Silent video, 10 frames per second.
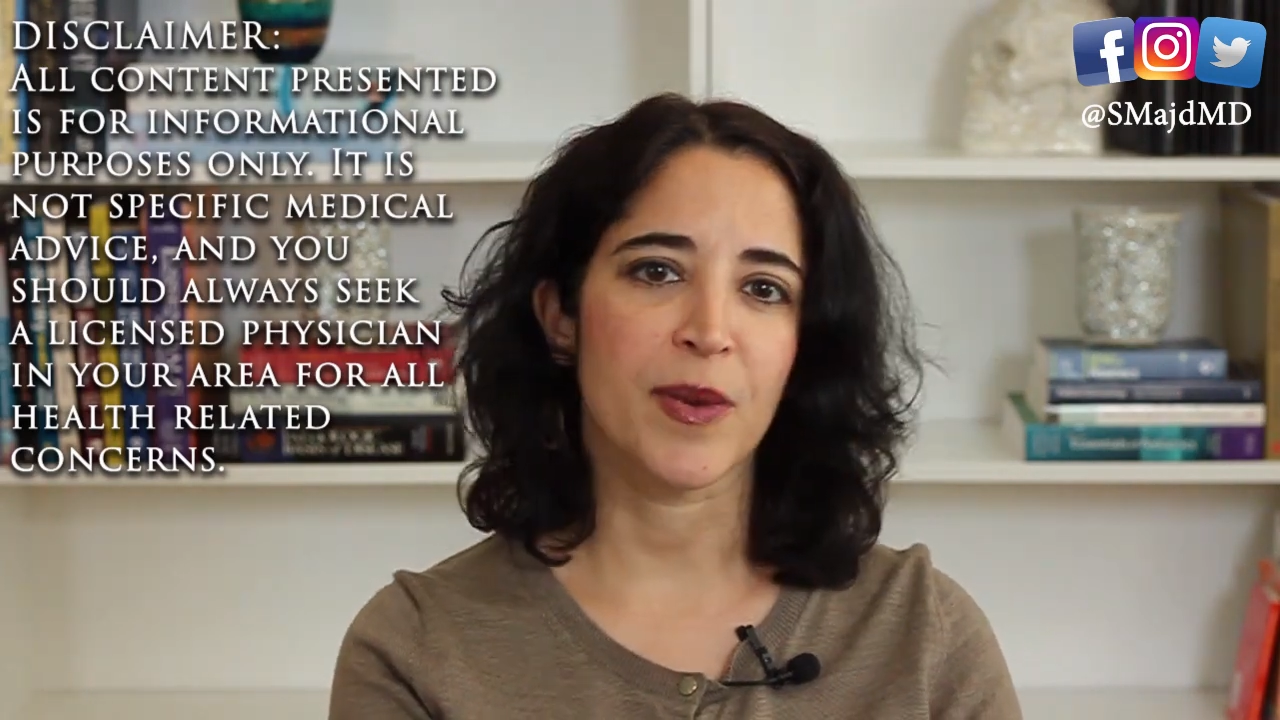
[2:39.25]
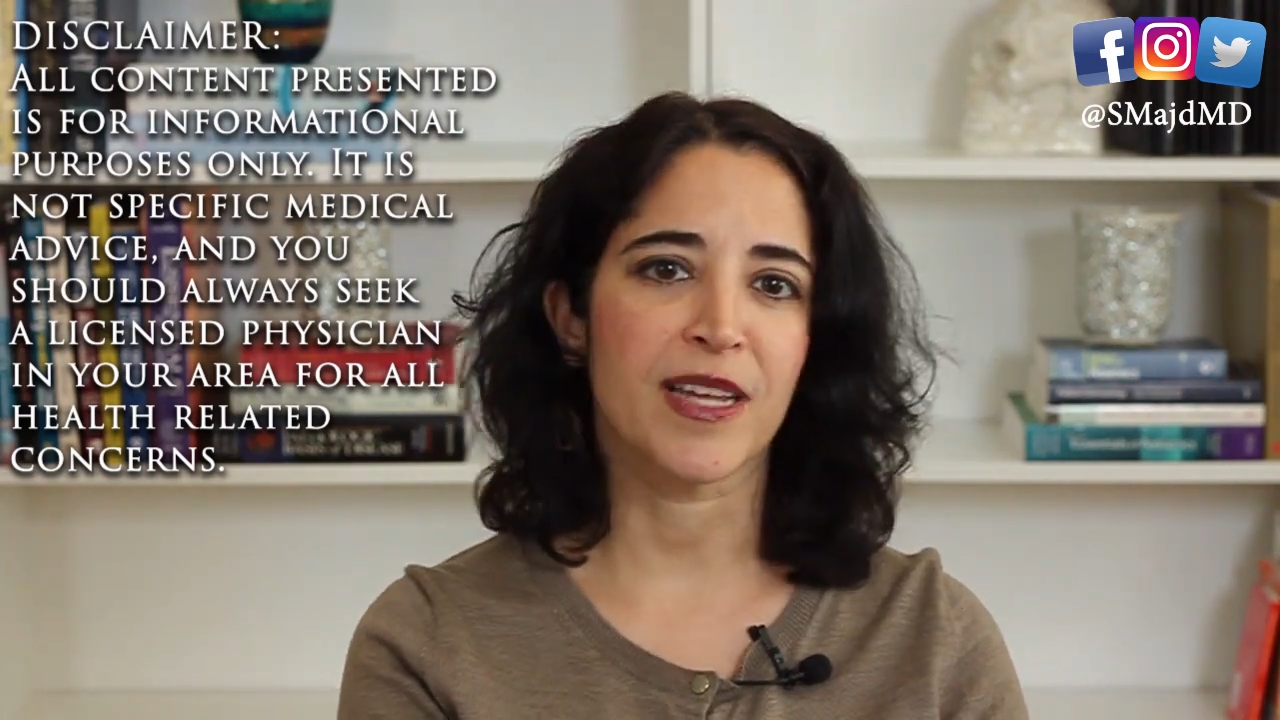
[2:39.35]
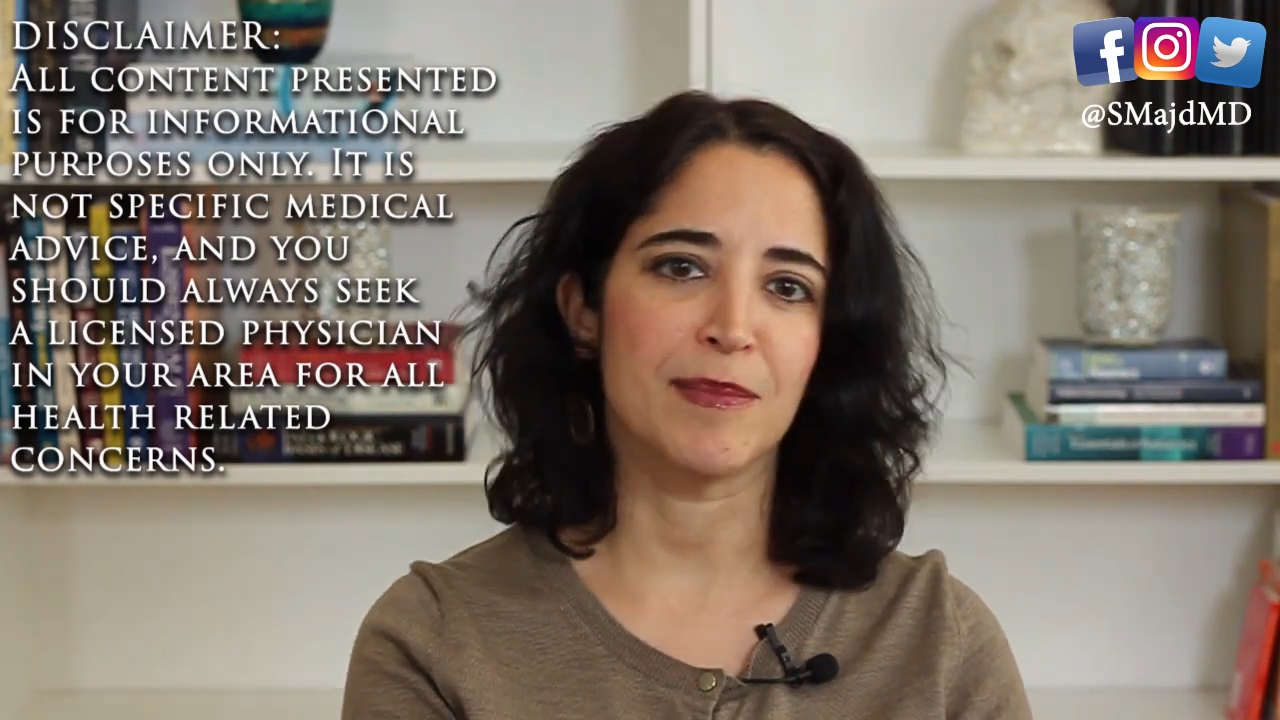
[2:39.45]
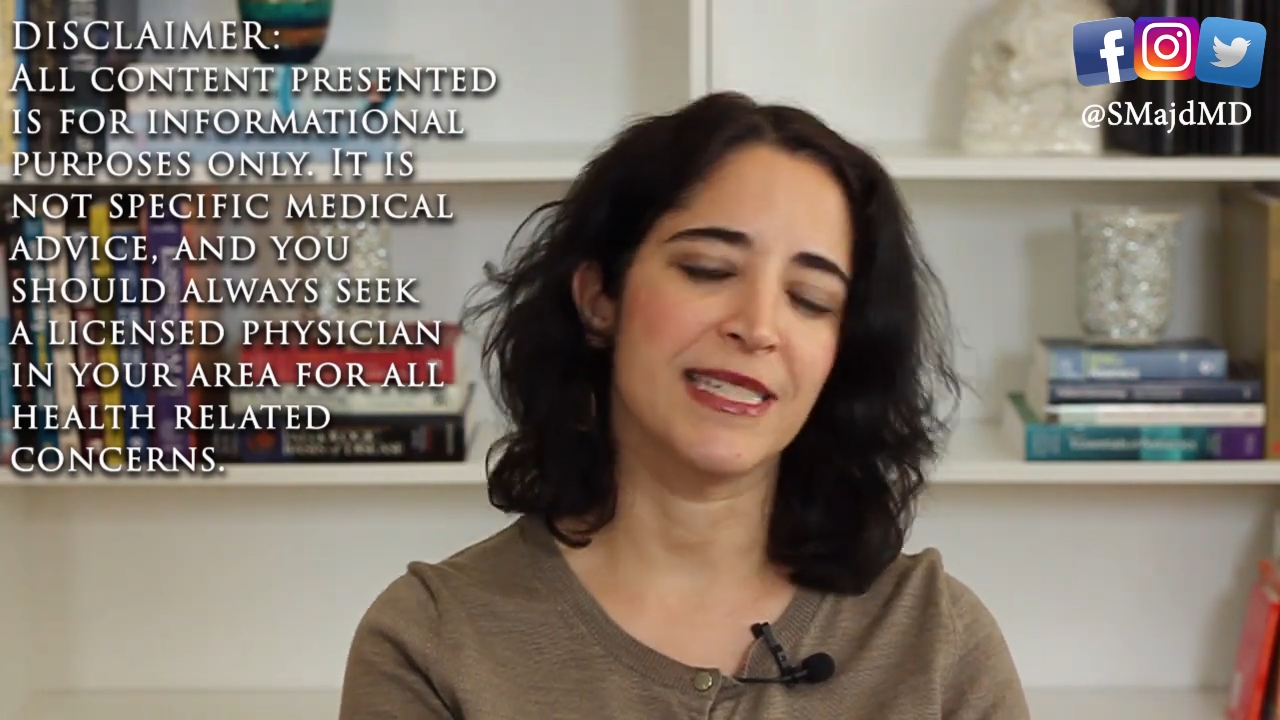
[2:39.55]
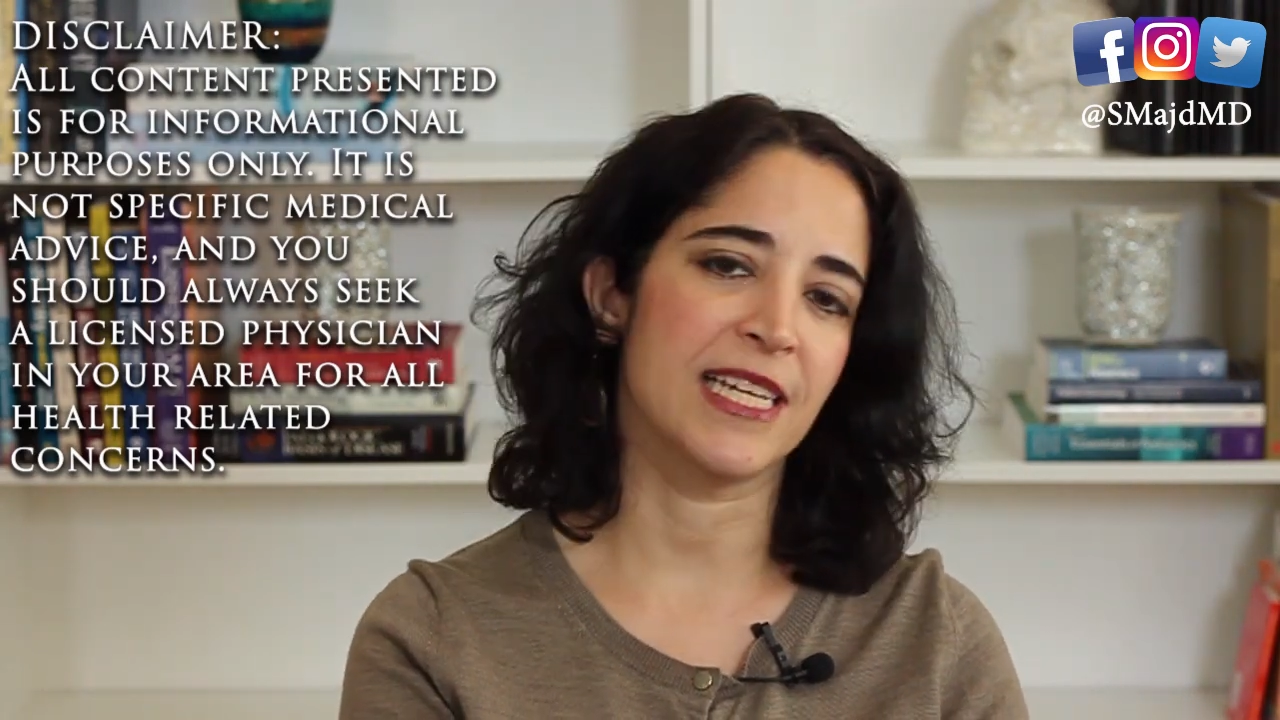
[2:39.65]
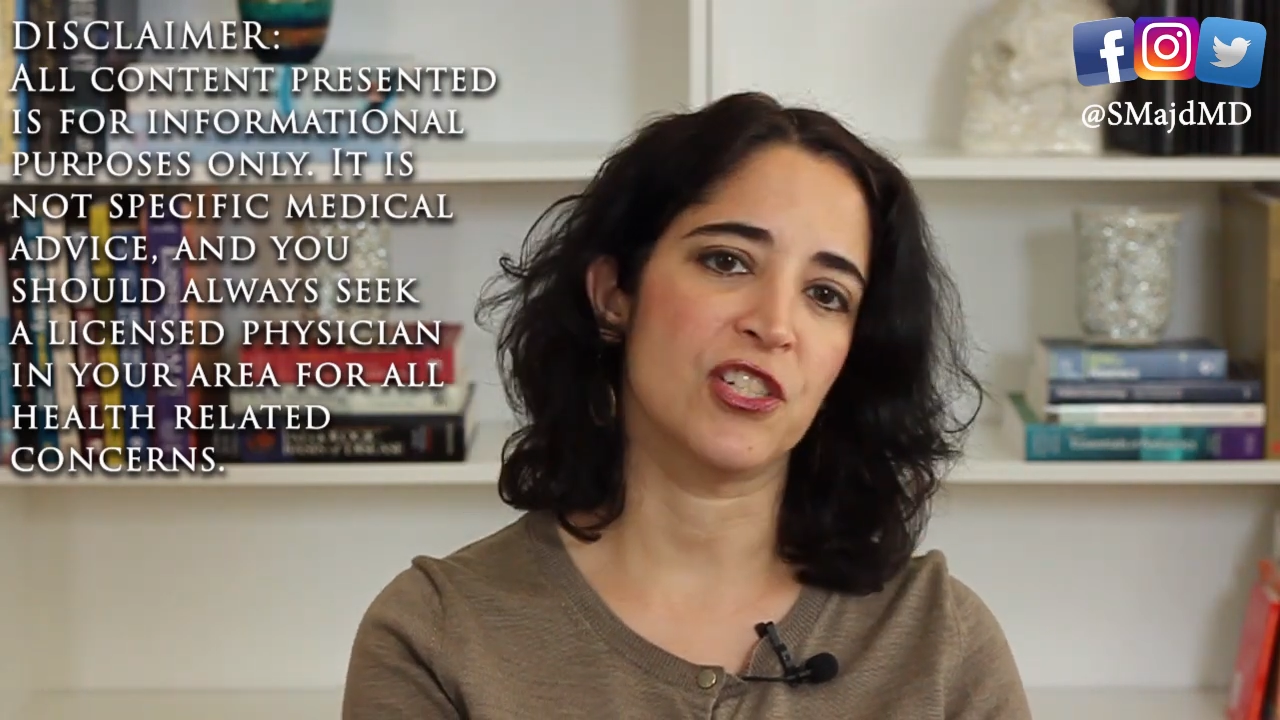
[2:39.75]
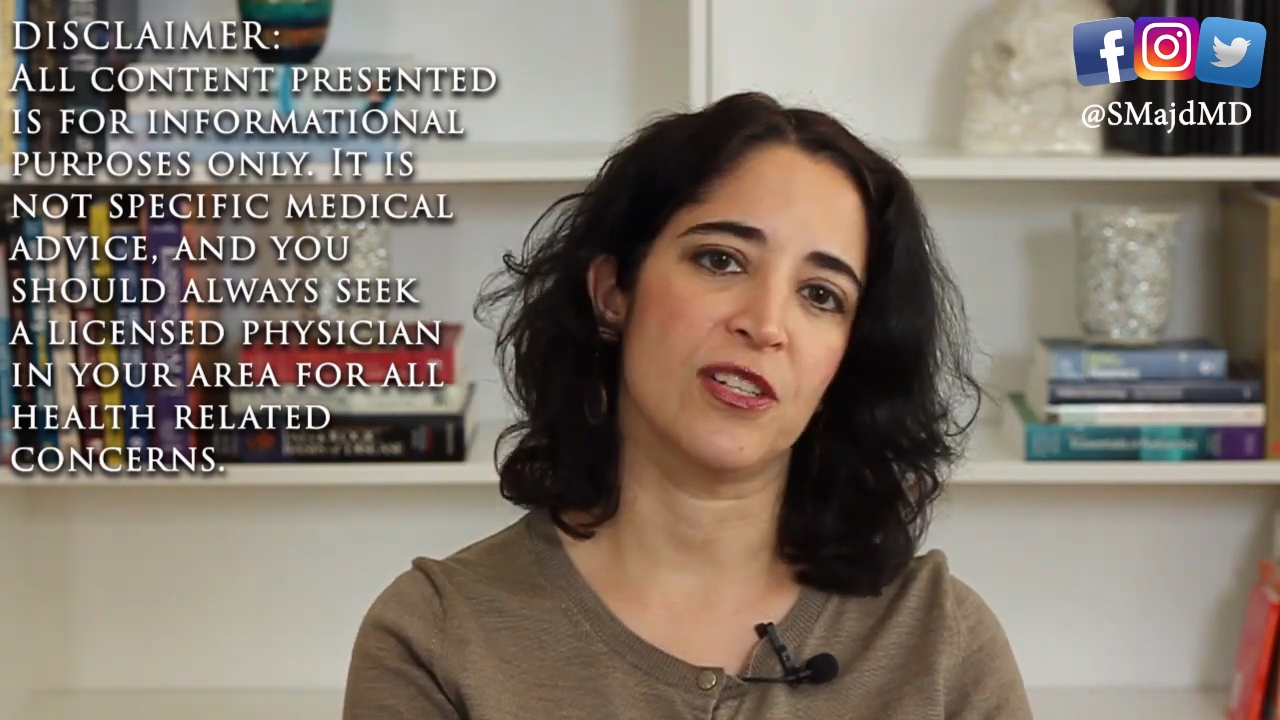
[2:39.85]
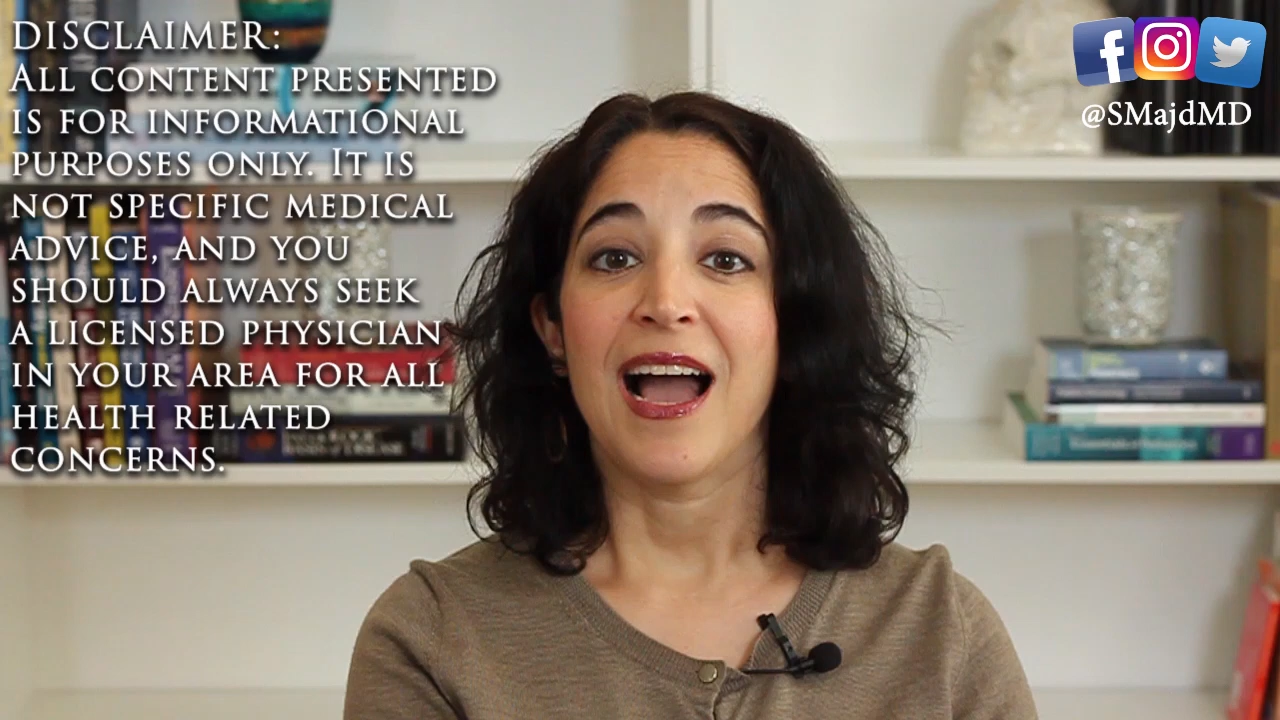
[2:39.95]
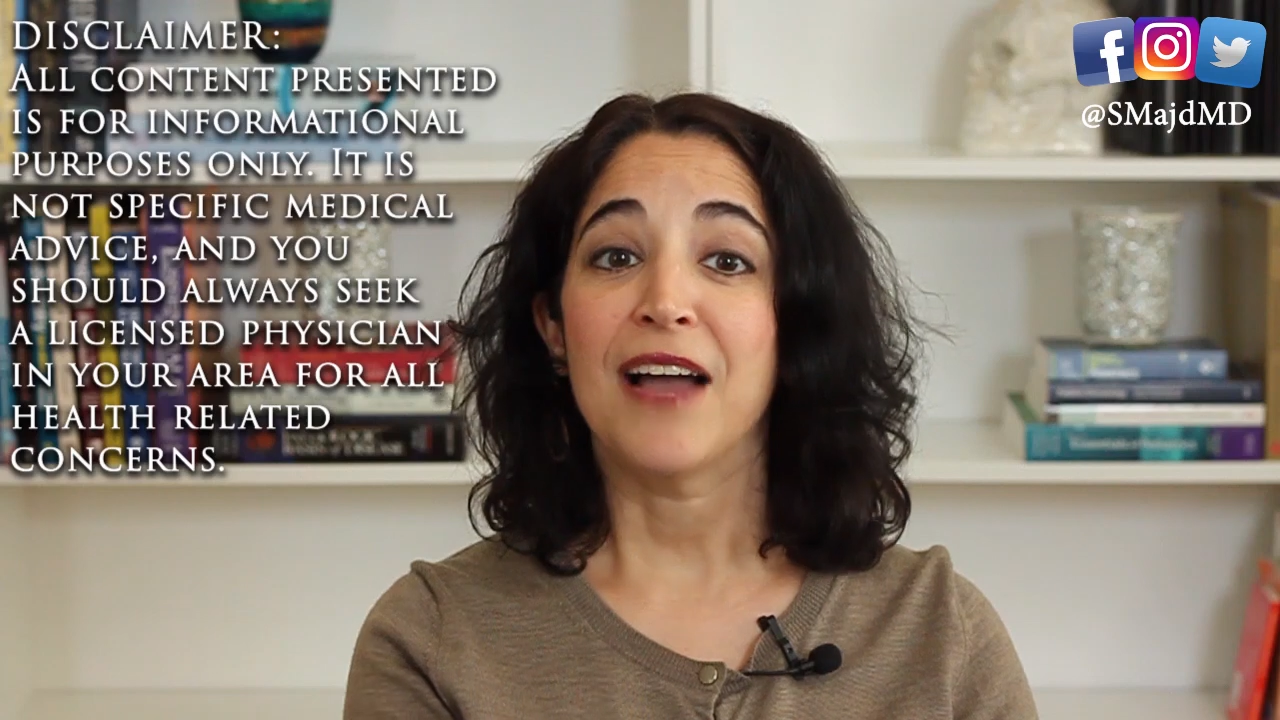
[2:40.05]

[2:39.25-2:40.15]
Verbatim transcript: recommendation?